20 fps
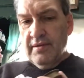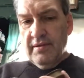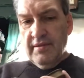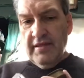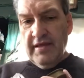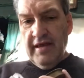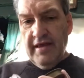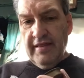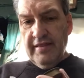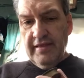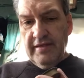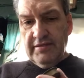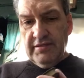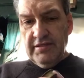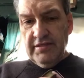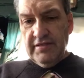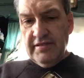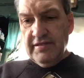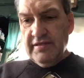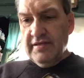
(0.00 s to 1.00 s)
That
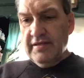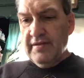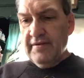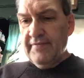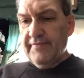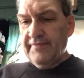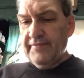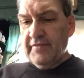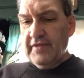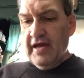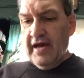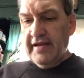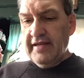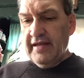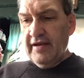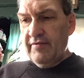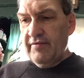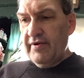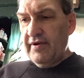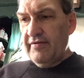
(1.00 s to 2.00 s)
just got to
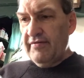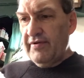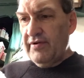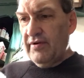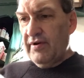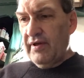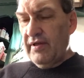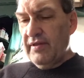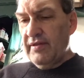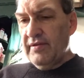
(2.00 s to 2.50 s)
get rid of it all.